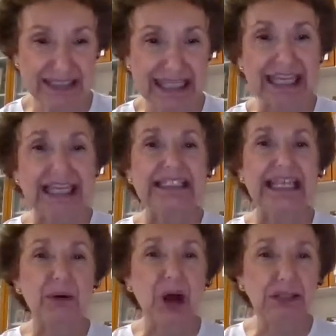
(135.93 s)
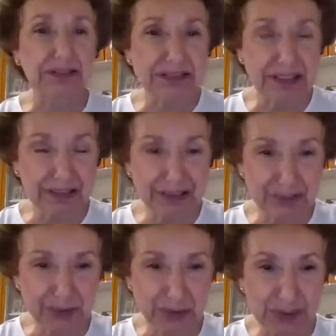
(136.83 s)
Now, I'll tell the truth.
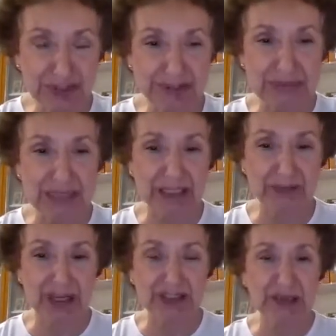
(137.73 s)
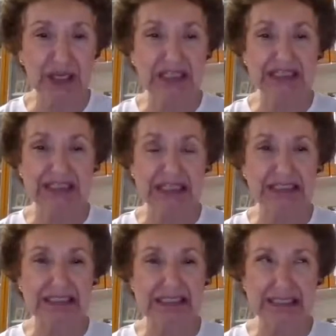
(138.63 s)
I'll admit I graduated in
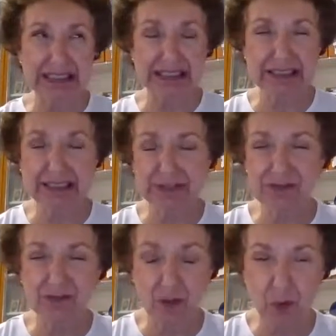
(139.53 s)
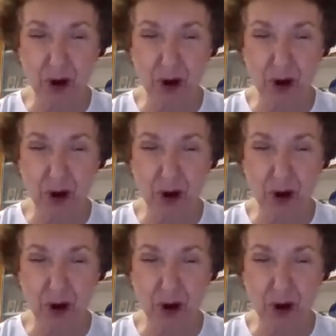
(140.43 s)
1964,